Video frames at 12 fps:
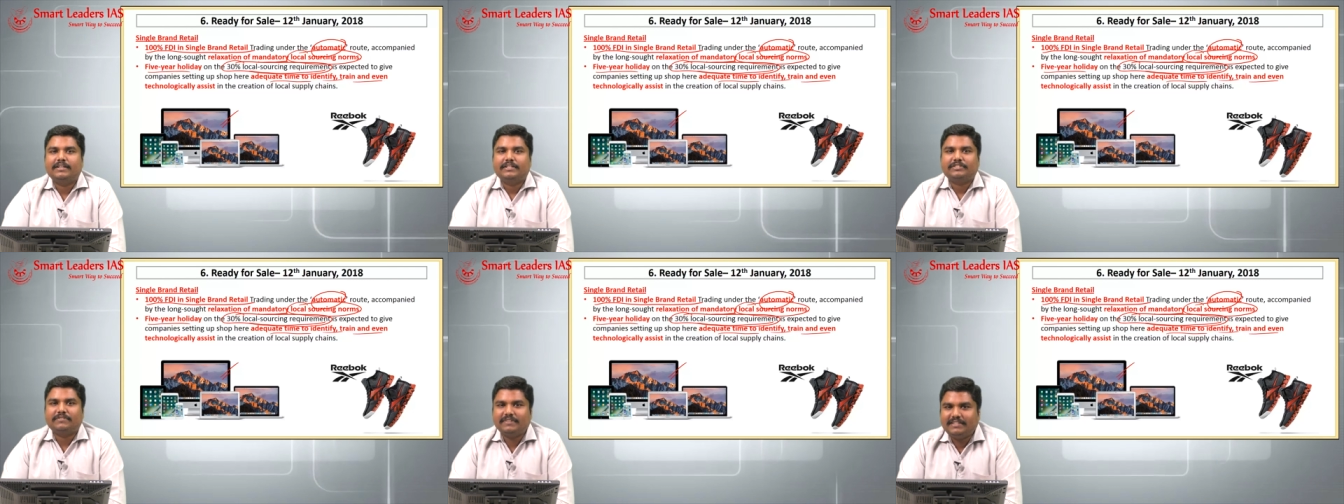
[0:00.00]

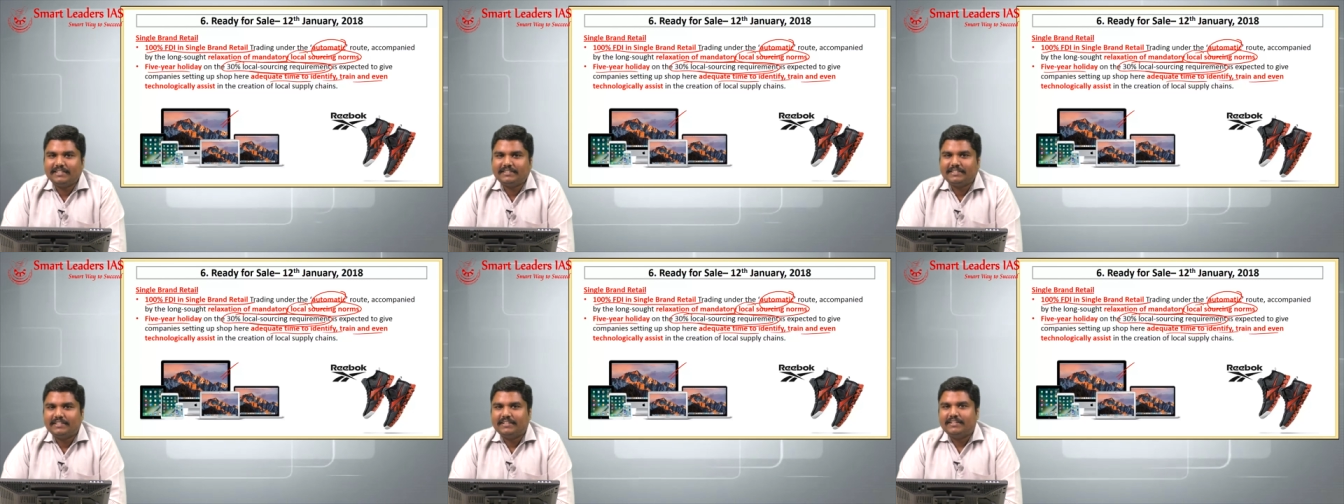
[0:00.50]
So with
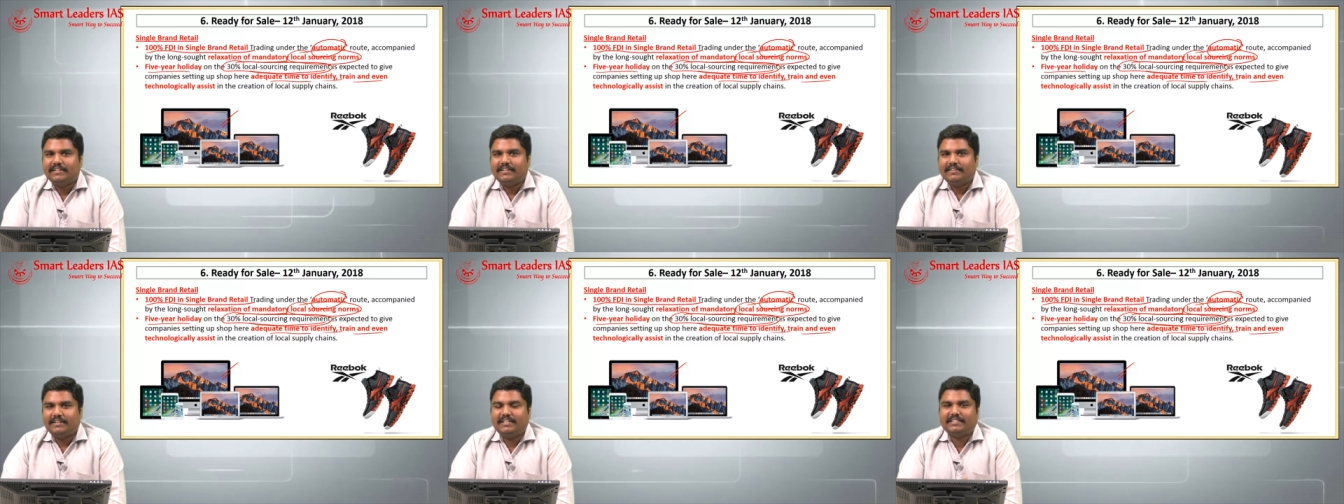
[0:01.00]
this
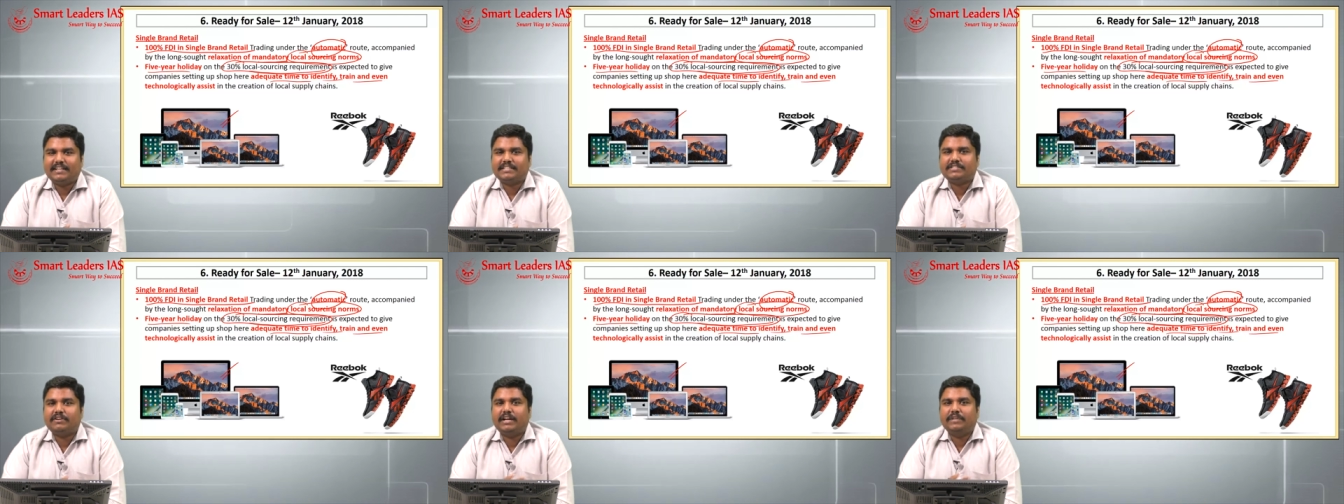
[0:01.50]
the
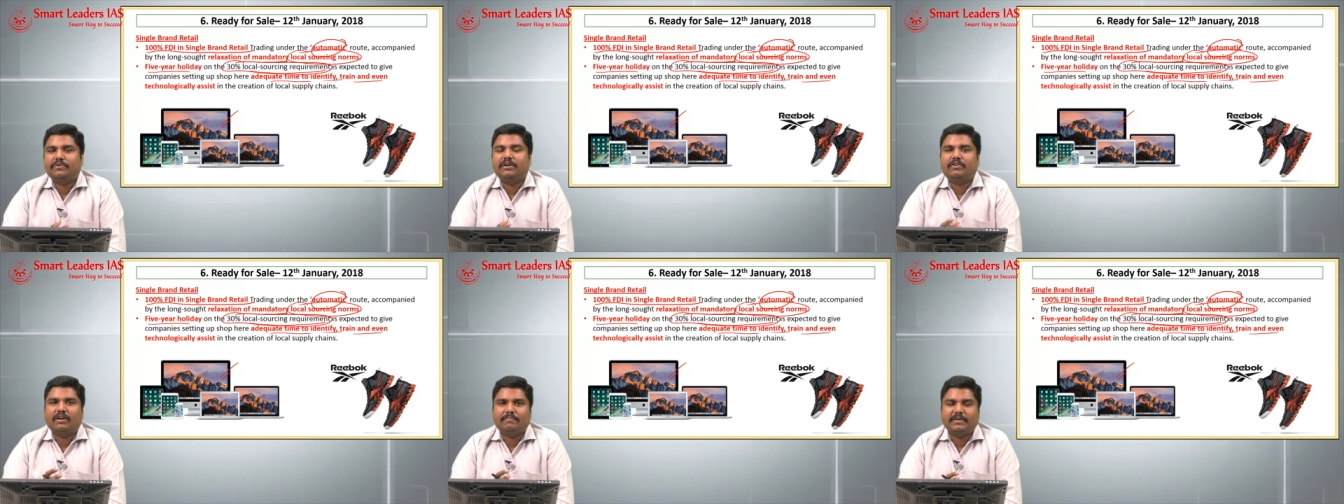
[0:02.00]
discussion on editorial
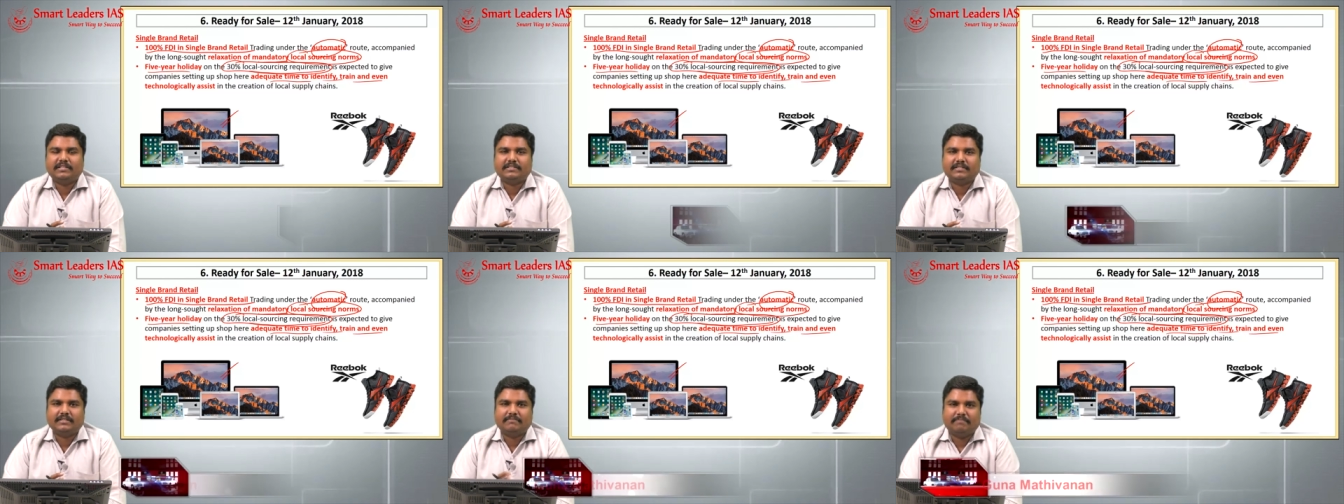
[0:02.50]
topics
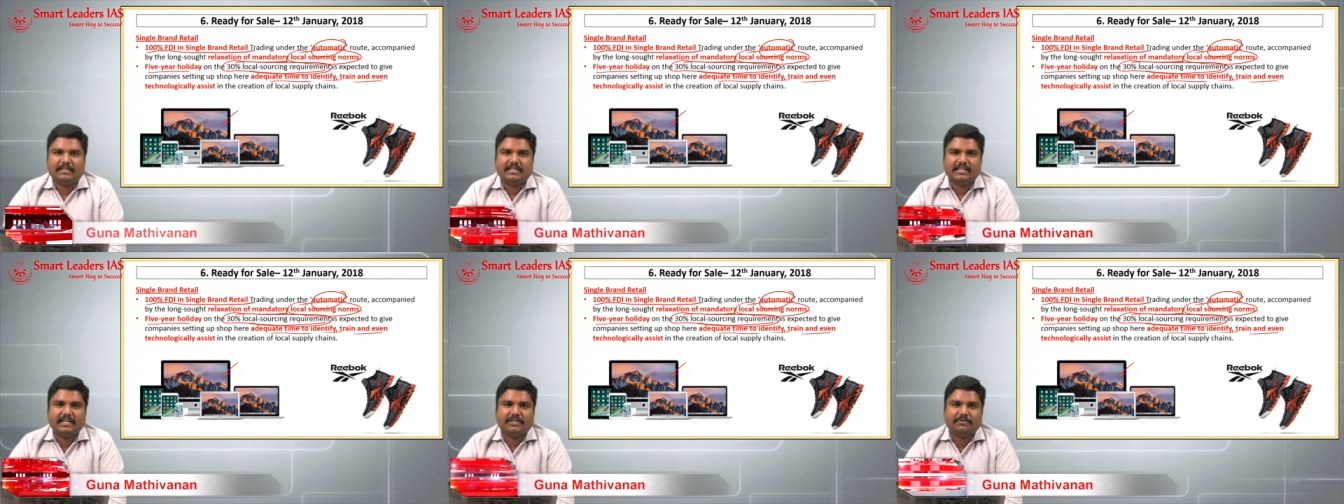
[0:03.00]

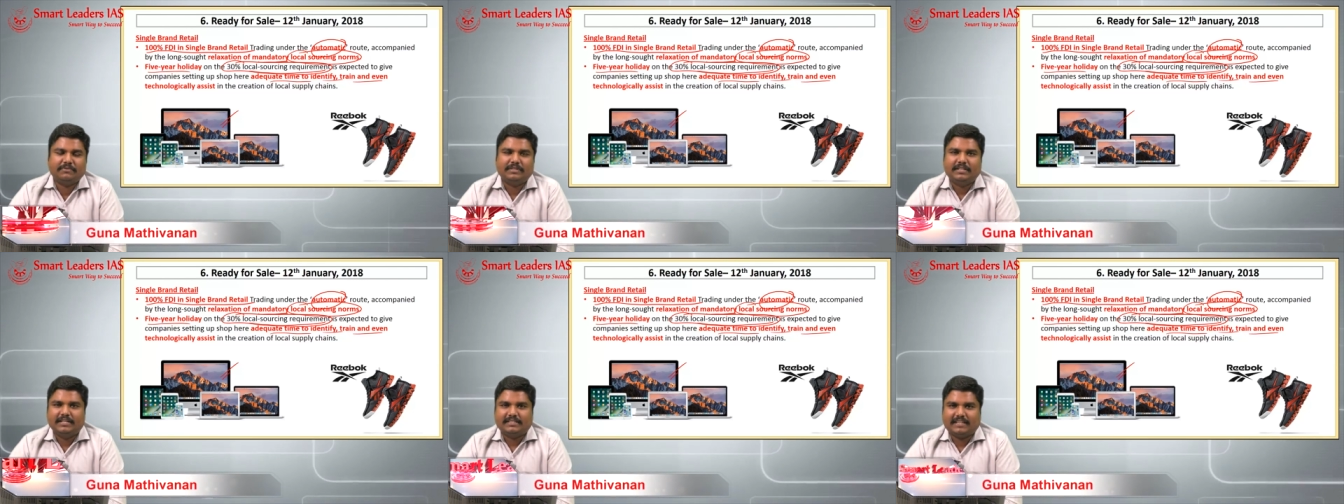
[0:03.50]
pertaining to
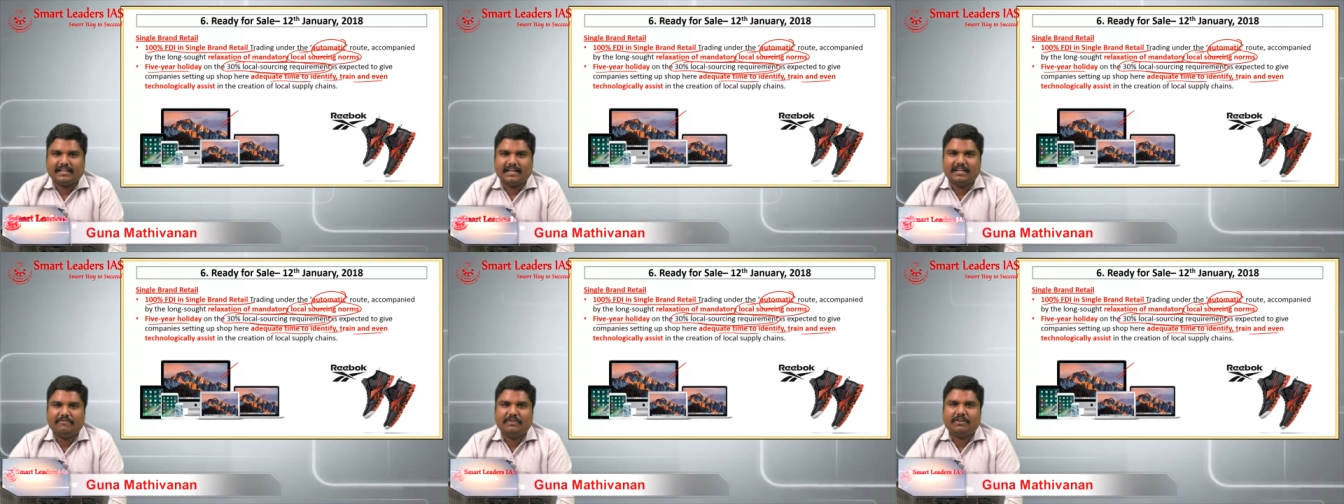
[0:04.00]

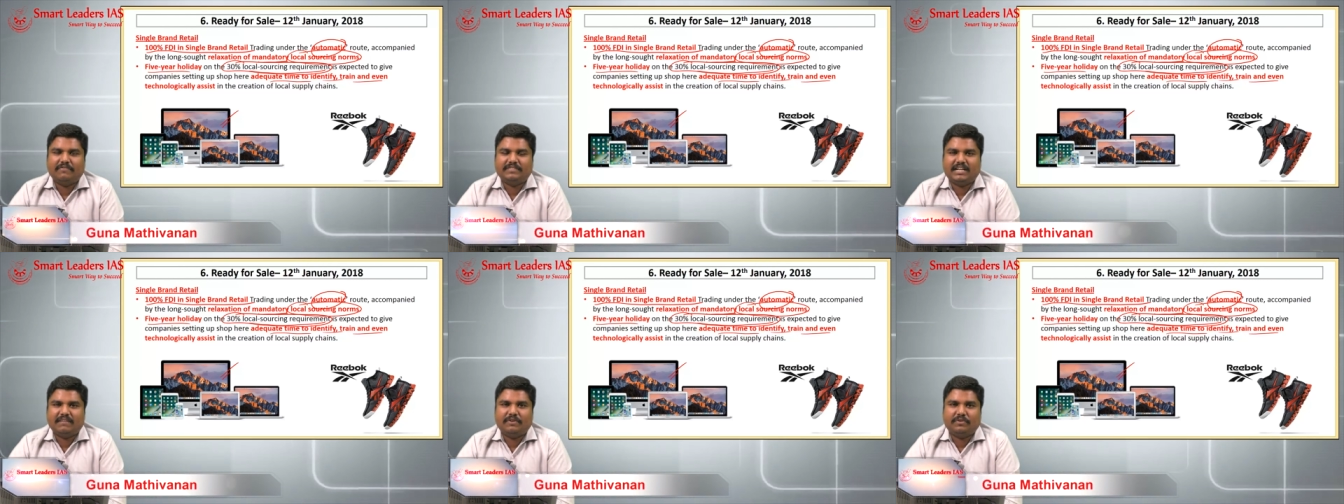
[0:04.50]
second week of
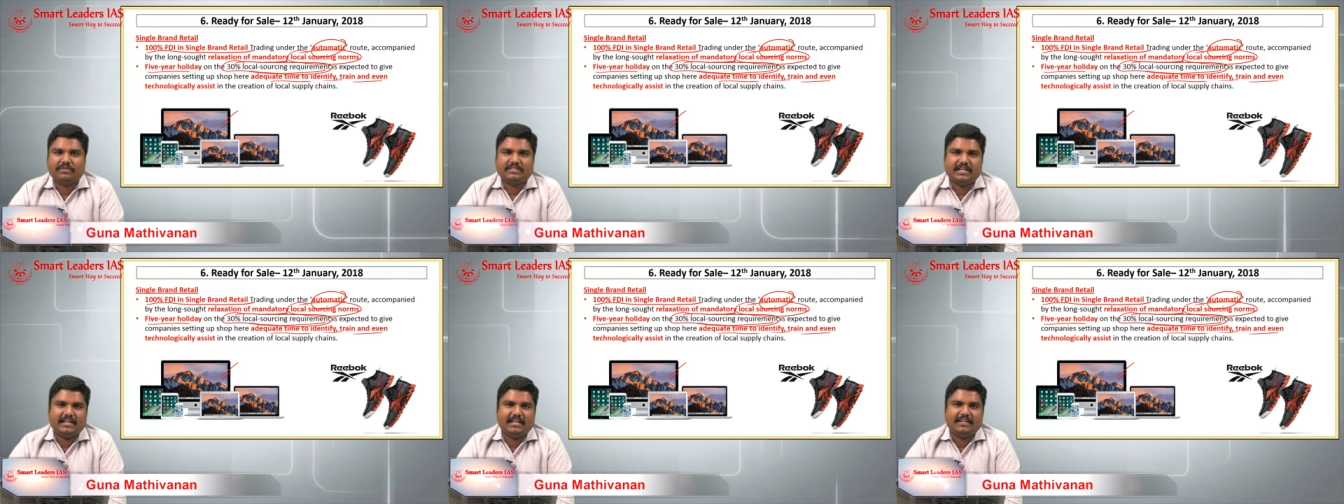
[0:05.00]
January
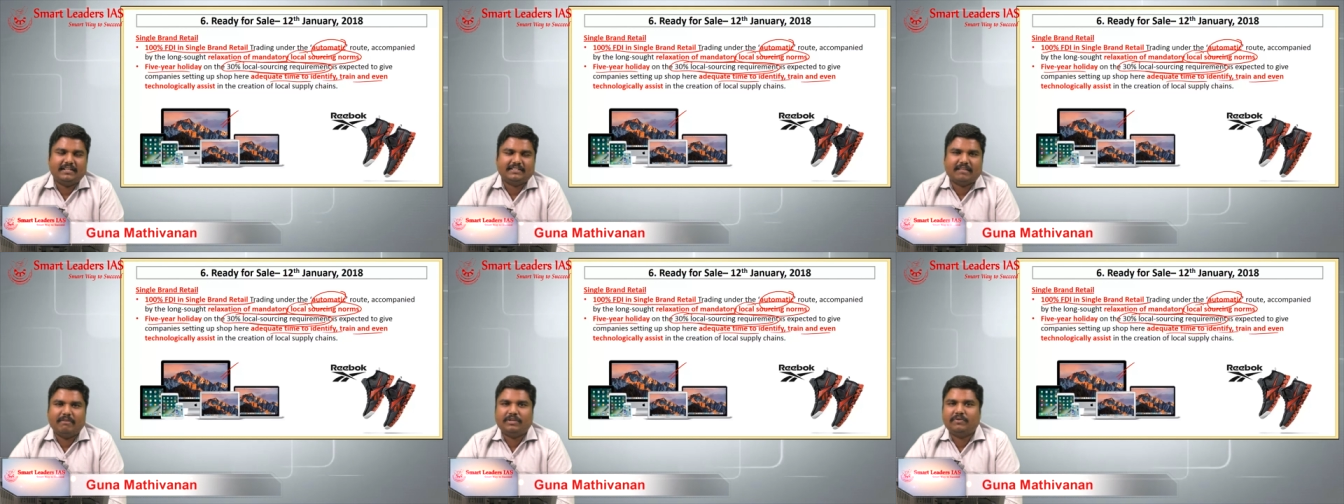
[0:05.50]
2018 is
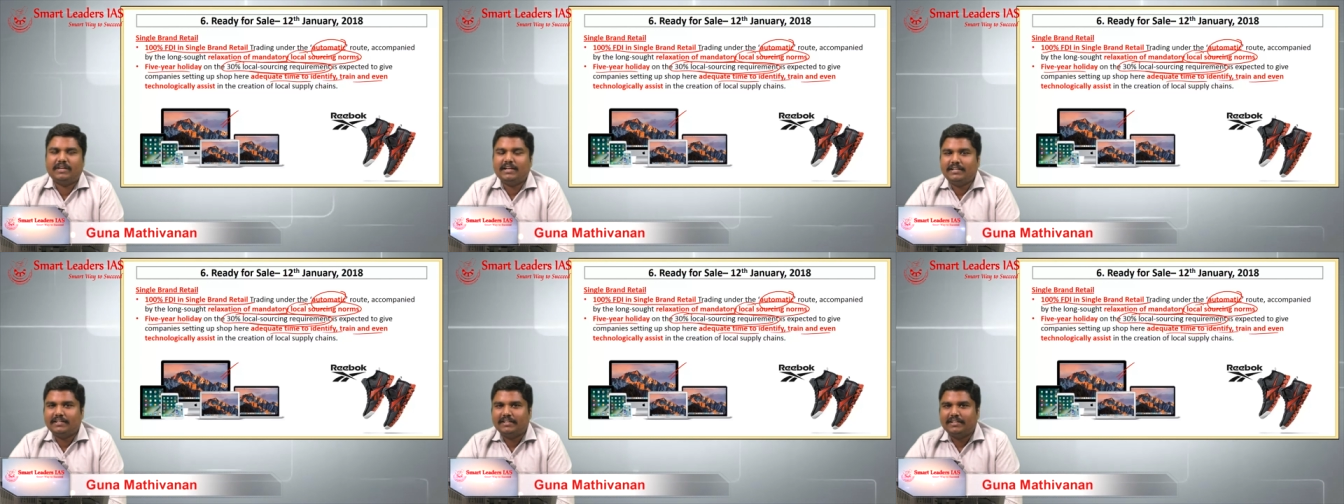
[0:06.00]
coming to an
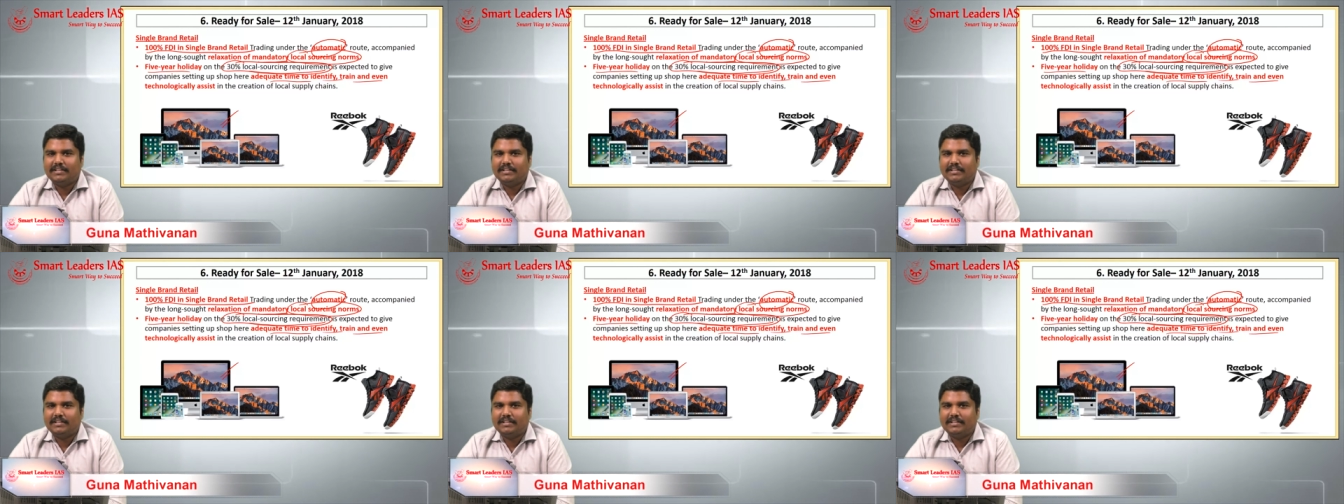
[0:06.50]
end.